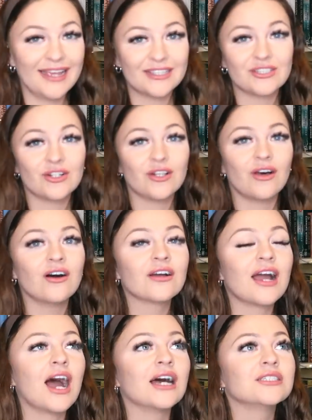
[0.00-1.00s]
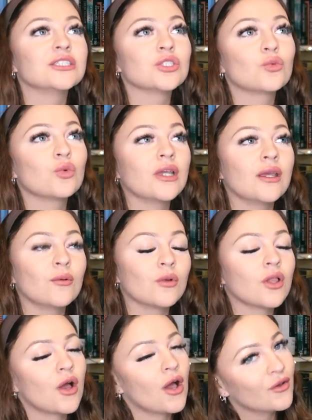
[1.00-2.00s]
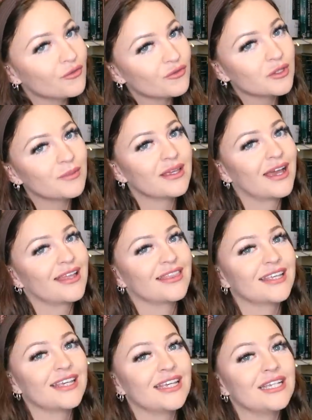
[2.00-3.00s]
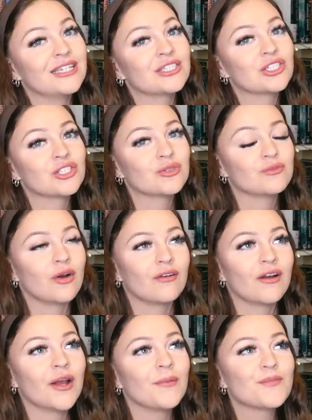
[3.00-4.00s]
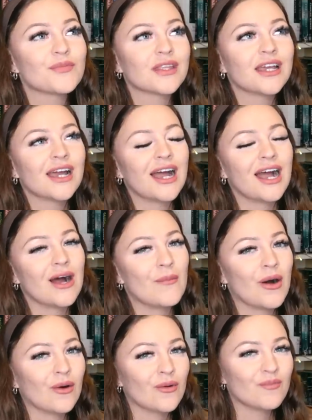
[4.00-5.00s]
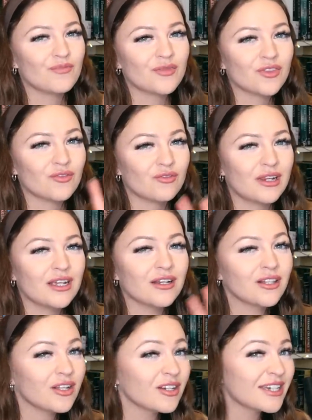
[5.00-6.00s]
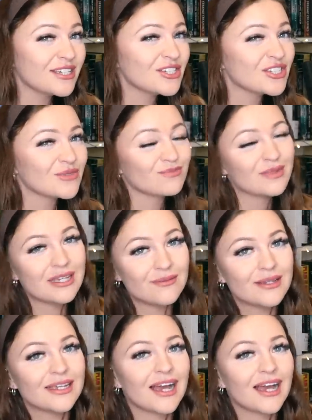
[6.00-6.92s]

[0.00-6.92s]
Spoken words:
8 o'clock and we will hopefully be getting the keys tomorrow at about 3 o'clock-ish, maybe.